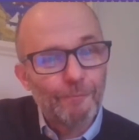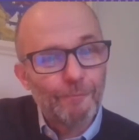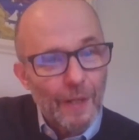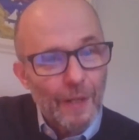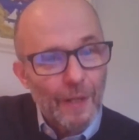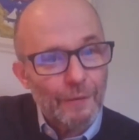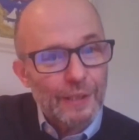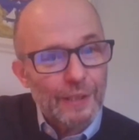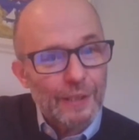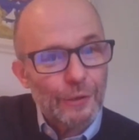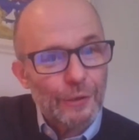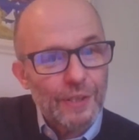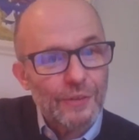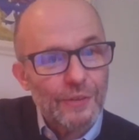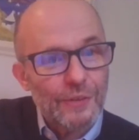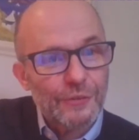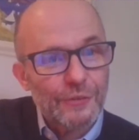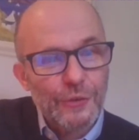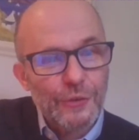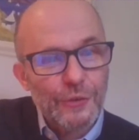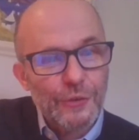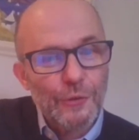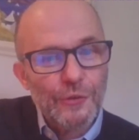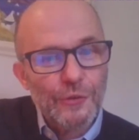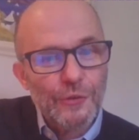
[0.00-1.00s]
very good
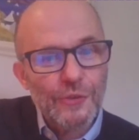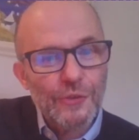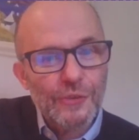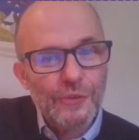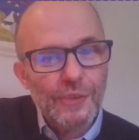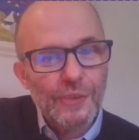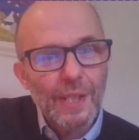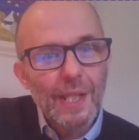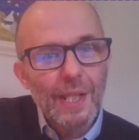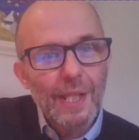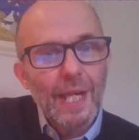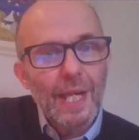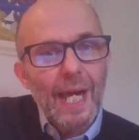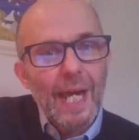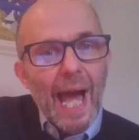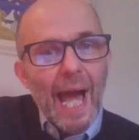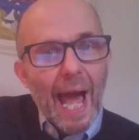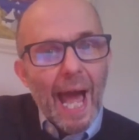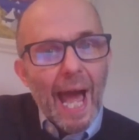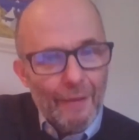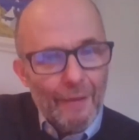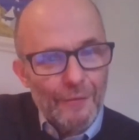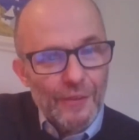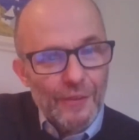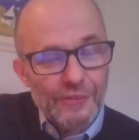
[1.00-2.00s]
institutions
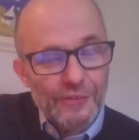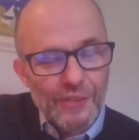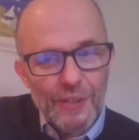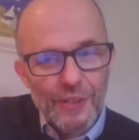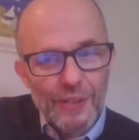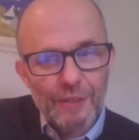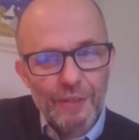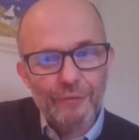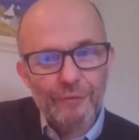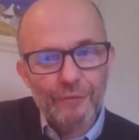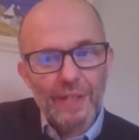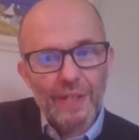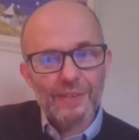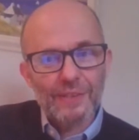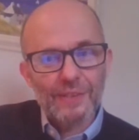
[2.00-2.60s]
at the study fair